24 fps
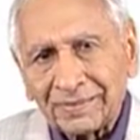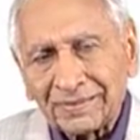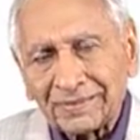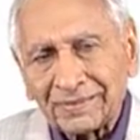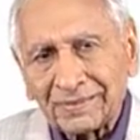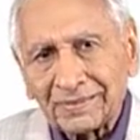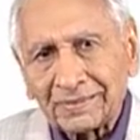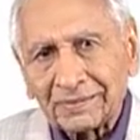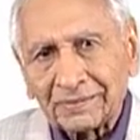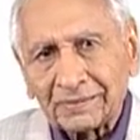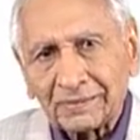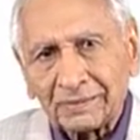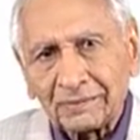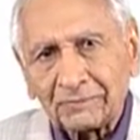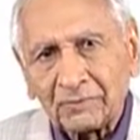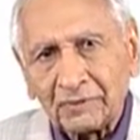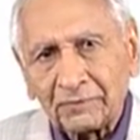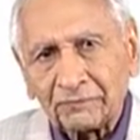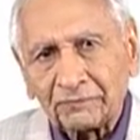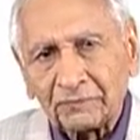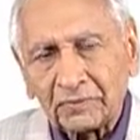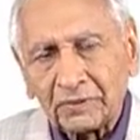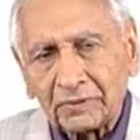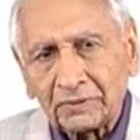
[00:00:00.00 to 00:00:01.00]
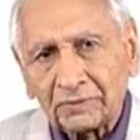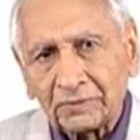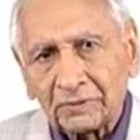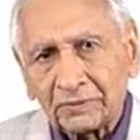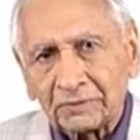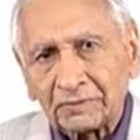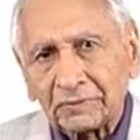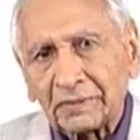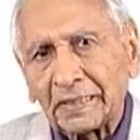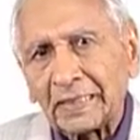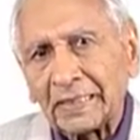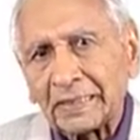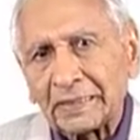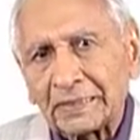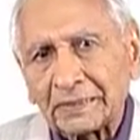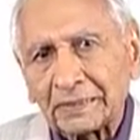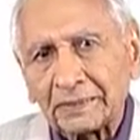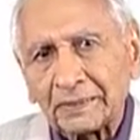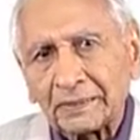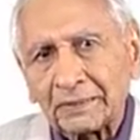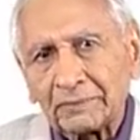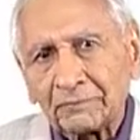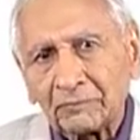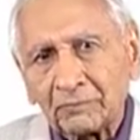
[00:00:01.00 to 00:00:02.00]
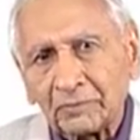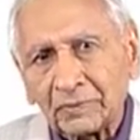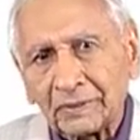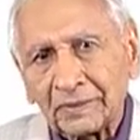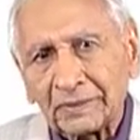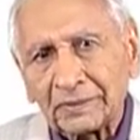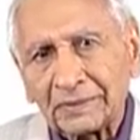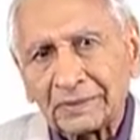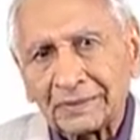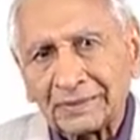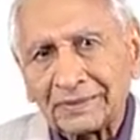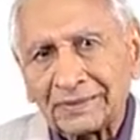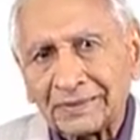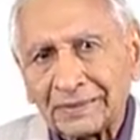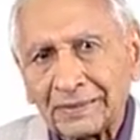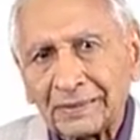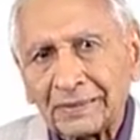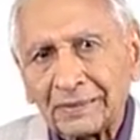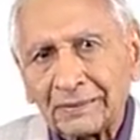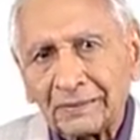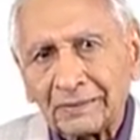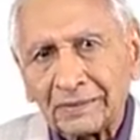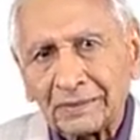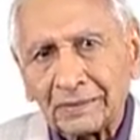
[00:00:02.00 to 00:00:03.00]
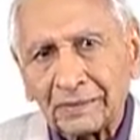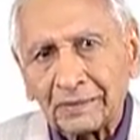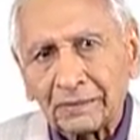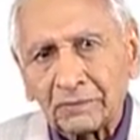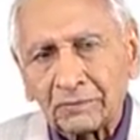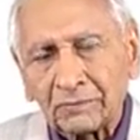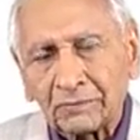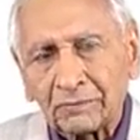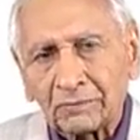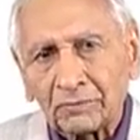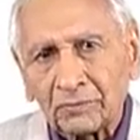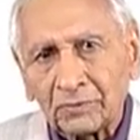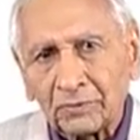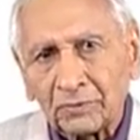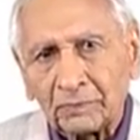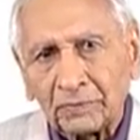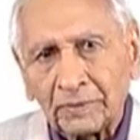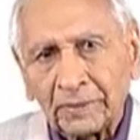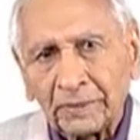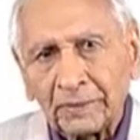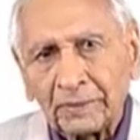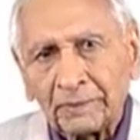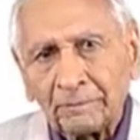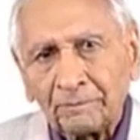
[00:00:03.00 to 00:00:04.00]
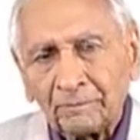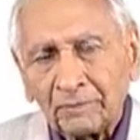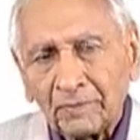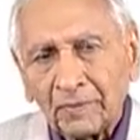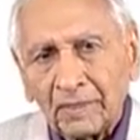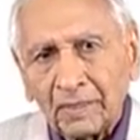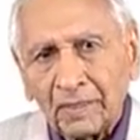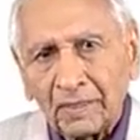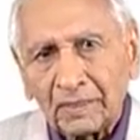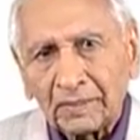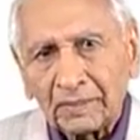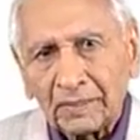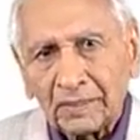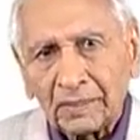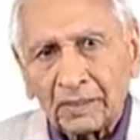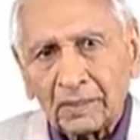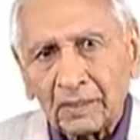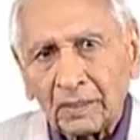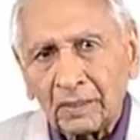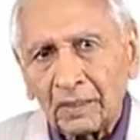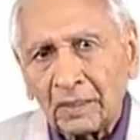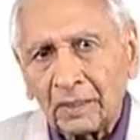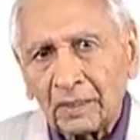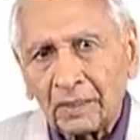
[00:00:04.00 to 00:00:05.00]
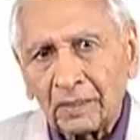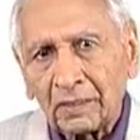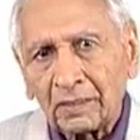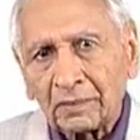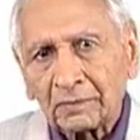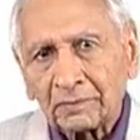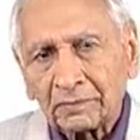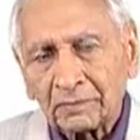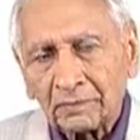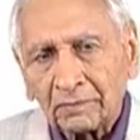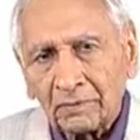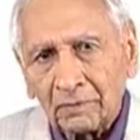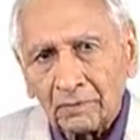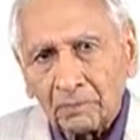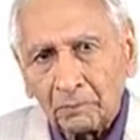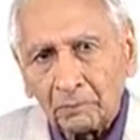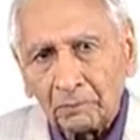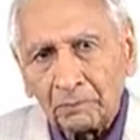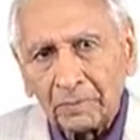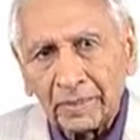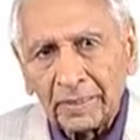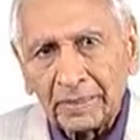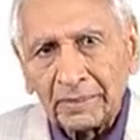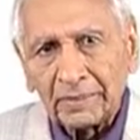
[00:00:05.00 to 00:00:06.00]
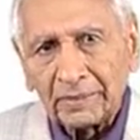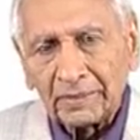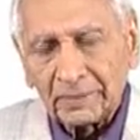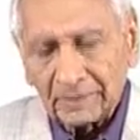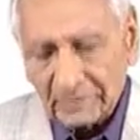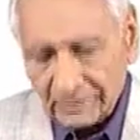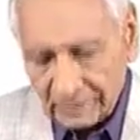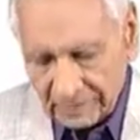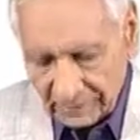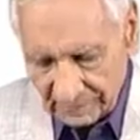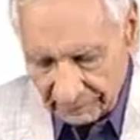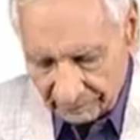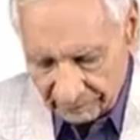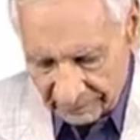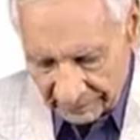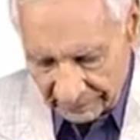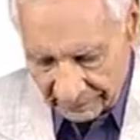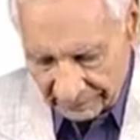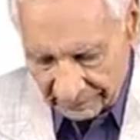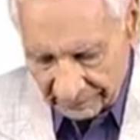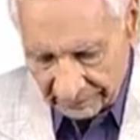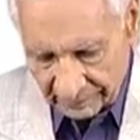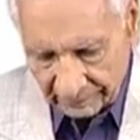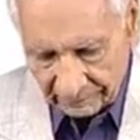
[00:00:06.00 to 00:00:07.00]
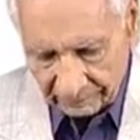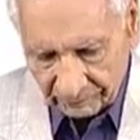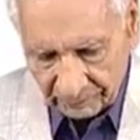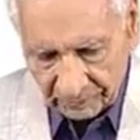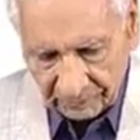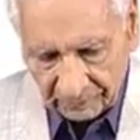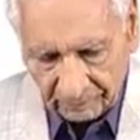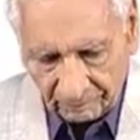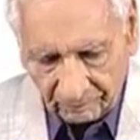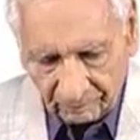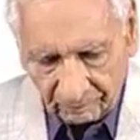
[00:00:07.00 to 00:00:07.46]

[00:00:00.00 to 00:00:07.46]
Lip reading: system of the society, we see there could be, and there are, many subsystems.